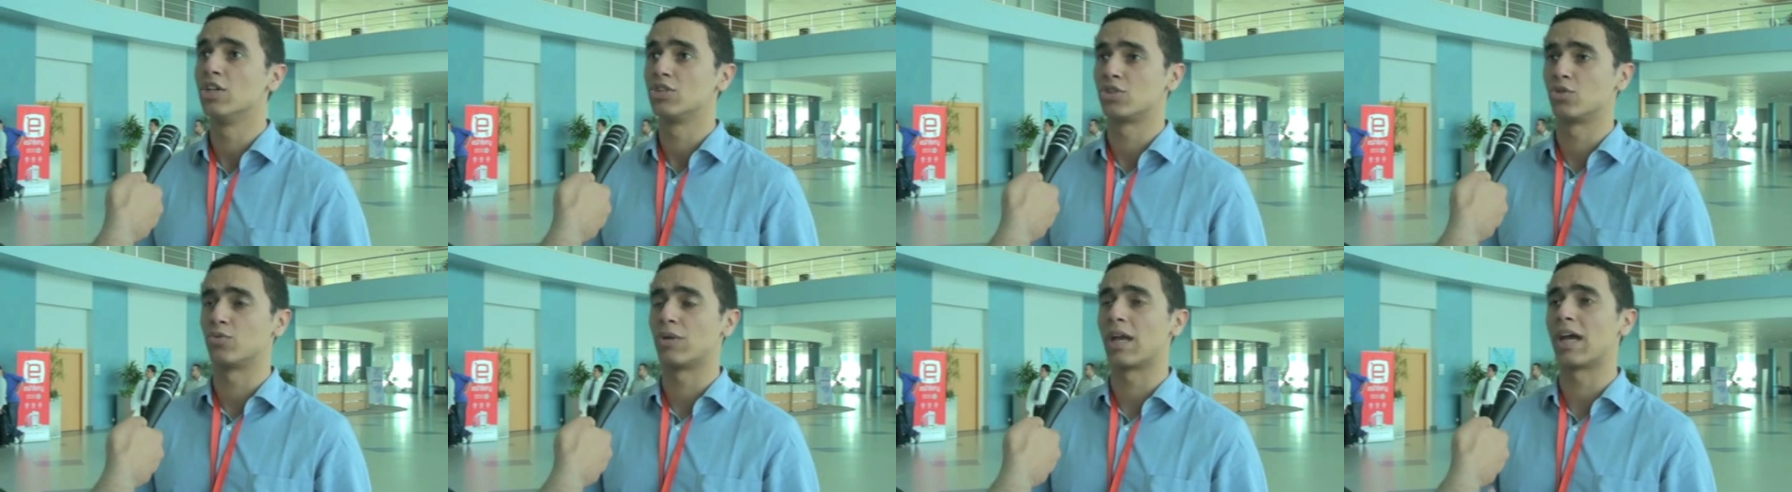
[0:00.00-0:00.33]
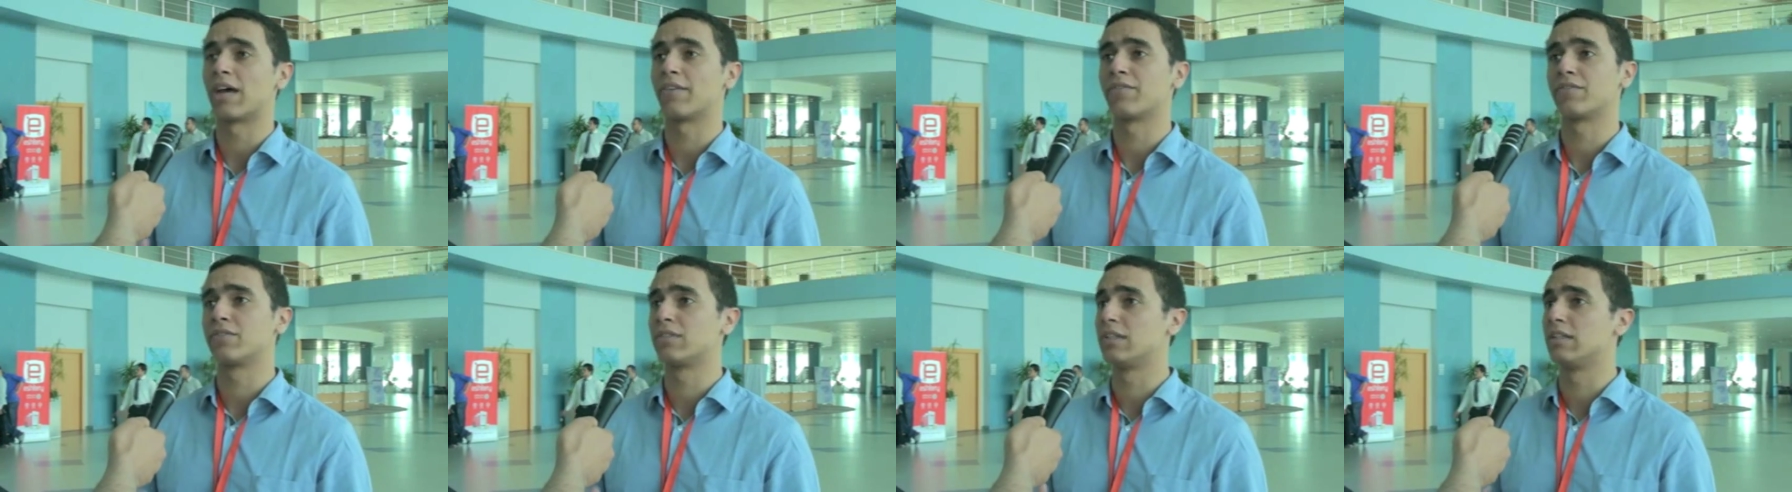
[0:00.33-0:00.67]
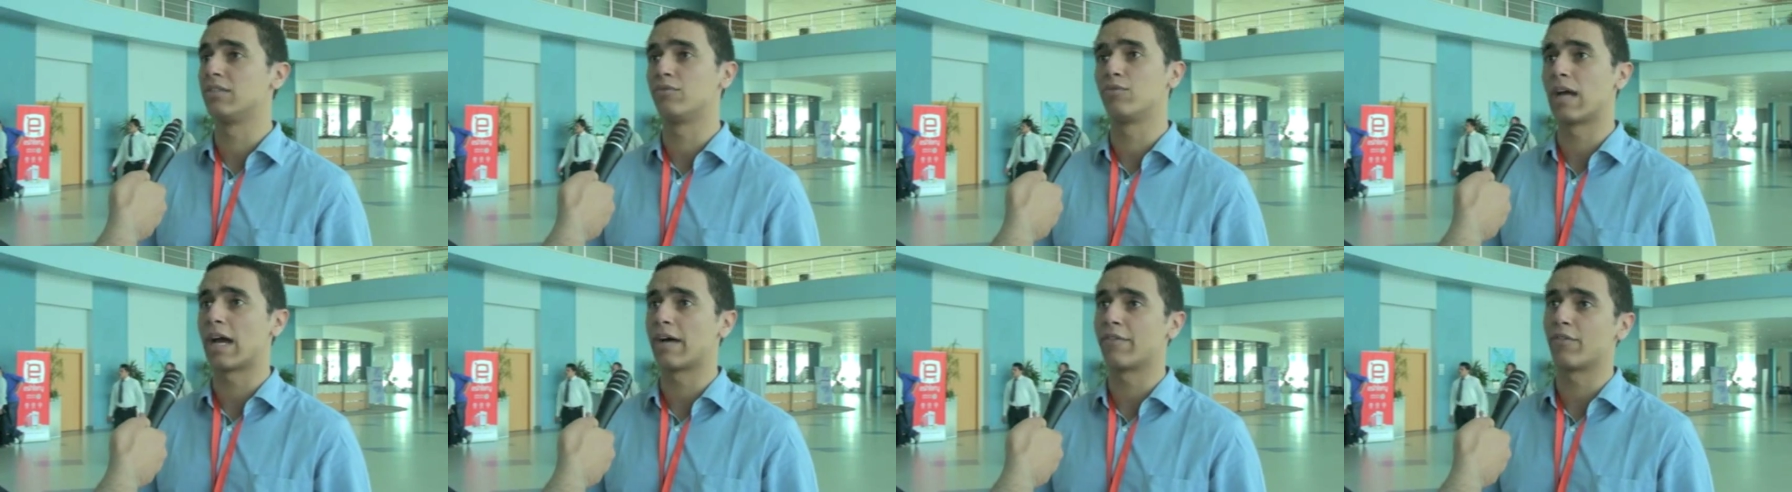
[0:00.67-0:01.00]
So we have
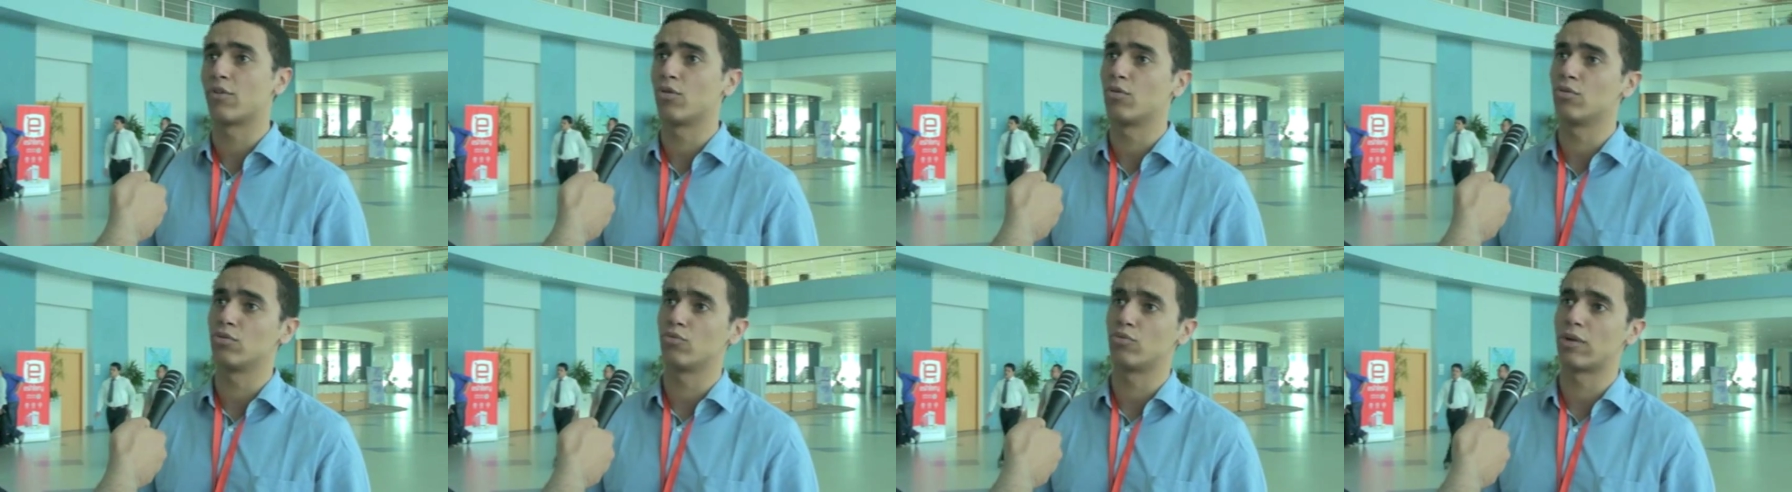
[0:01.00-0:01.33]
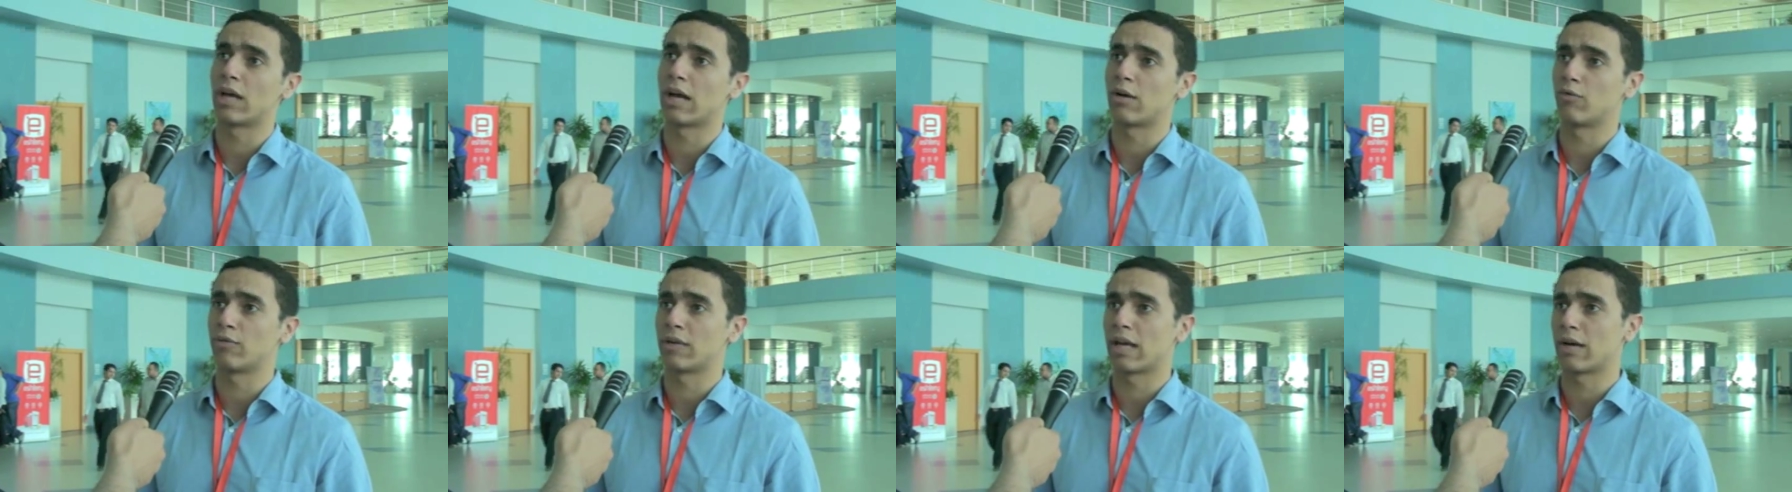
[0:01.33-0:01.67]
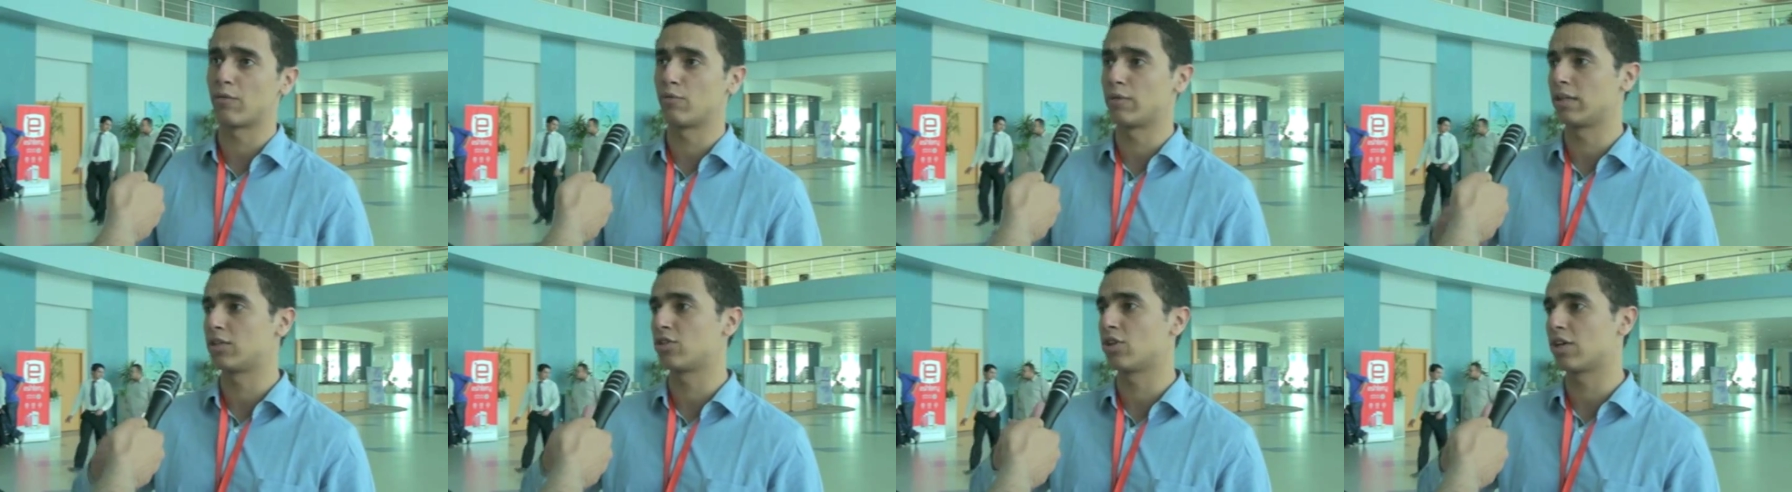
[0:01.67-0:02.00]
the, we have all we ha we,
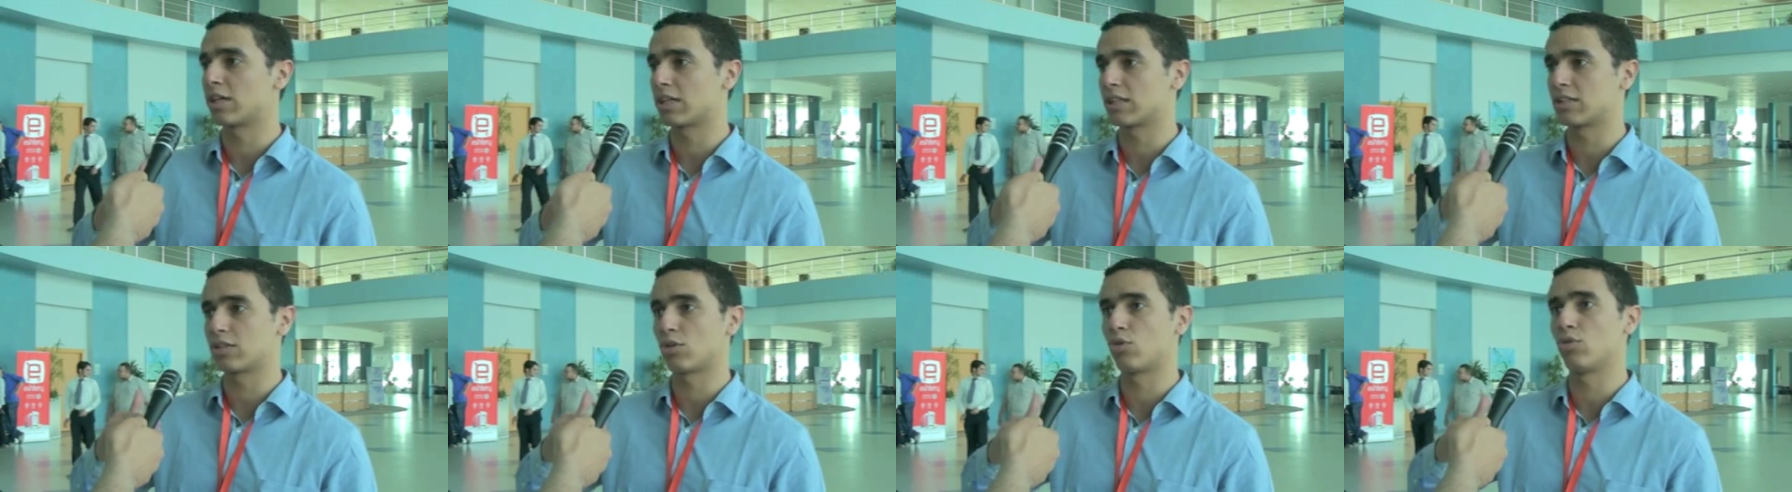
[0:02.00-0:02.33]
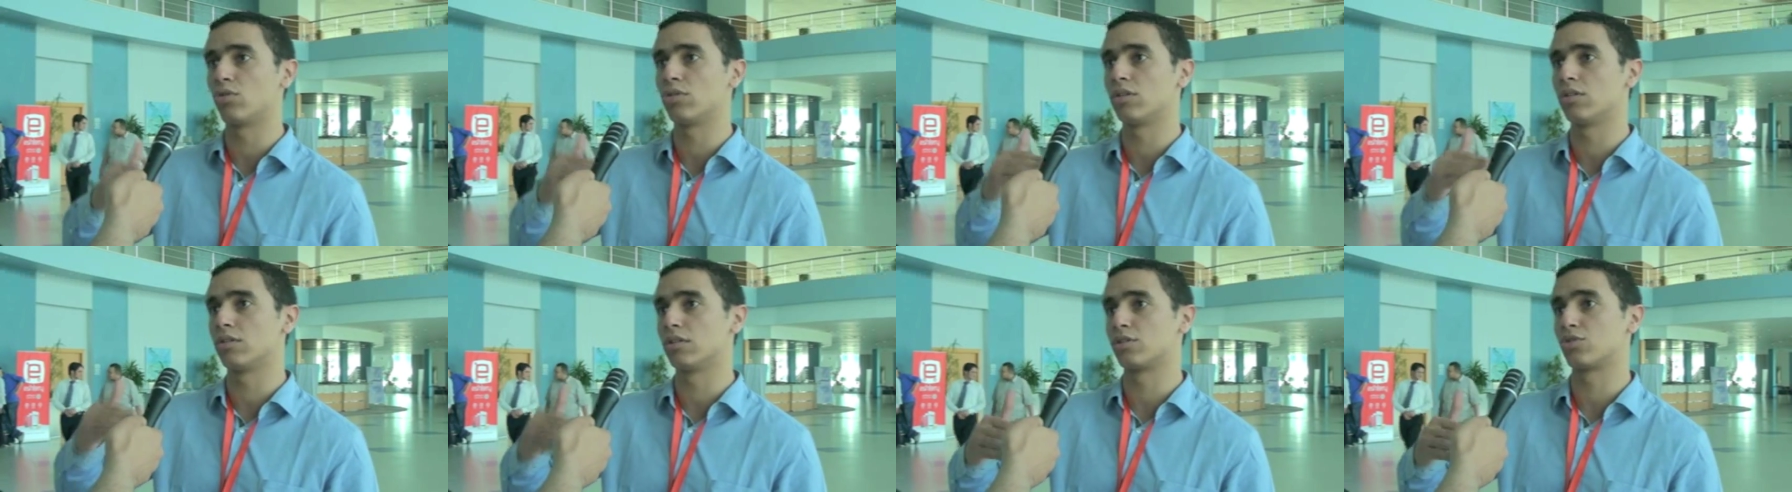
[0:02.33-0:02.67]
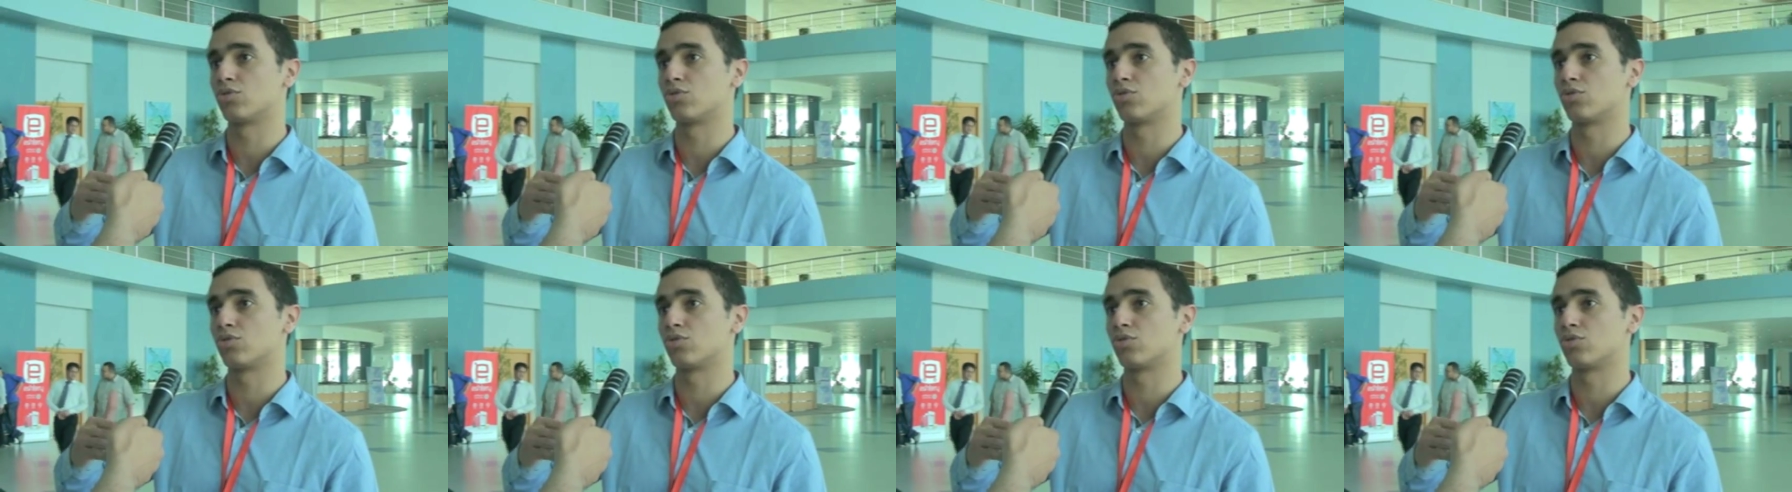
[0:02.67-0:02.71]
ha we target all